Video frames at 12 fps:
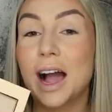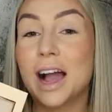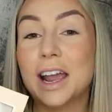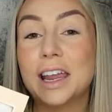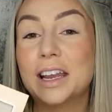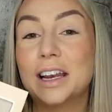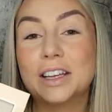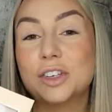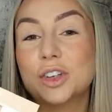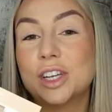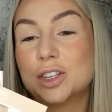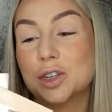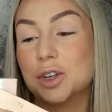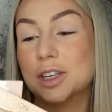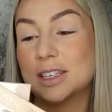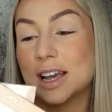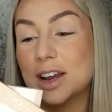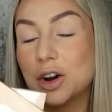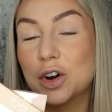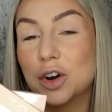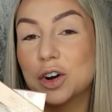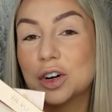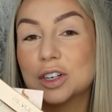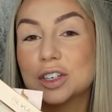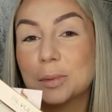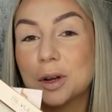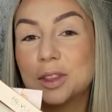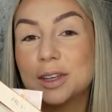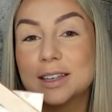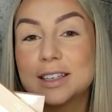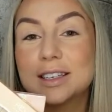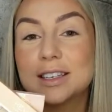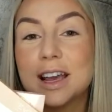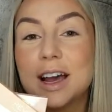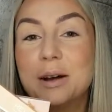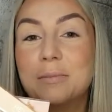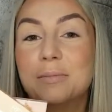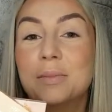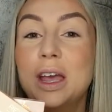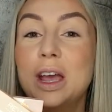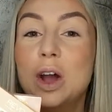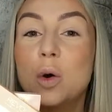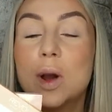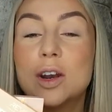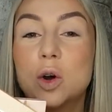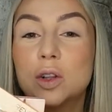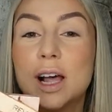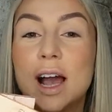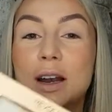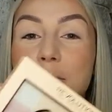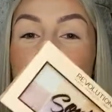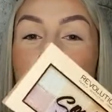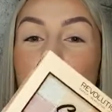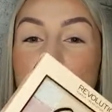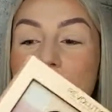I literally, as soon as I heard about this, went online and bought